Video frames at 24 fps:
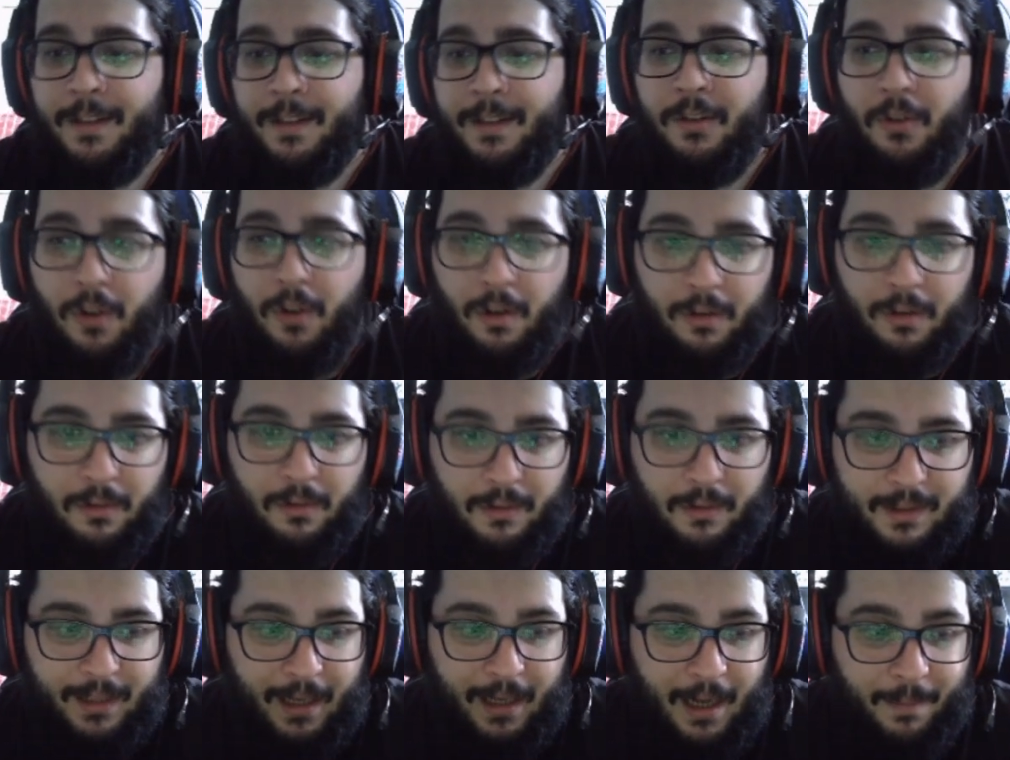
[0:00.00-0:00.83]
you
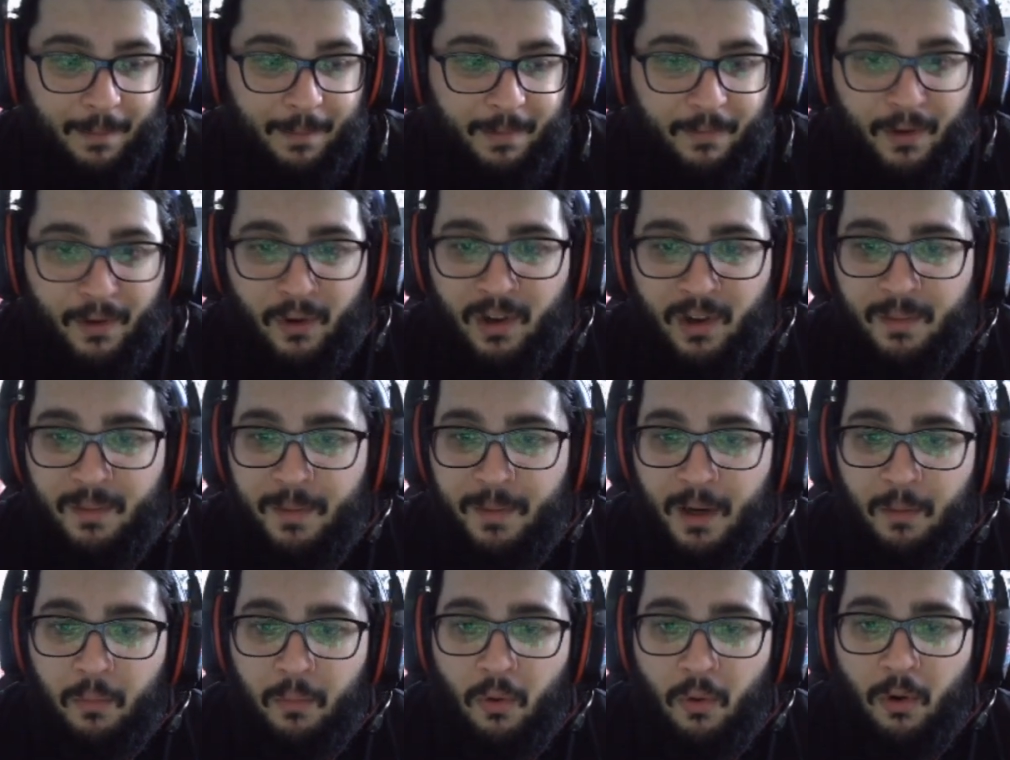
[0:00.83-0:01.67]
could set up a very
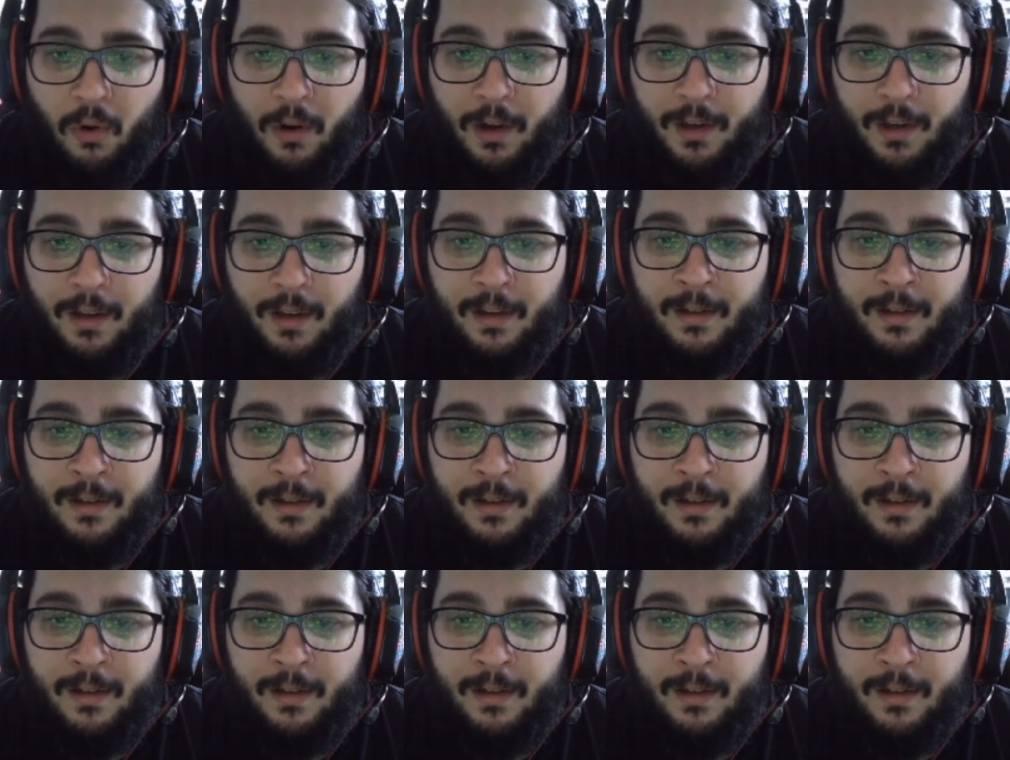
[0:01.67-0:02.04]
big board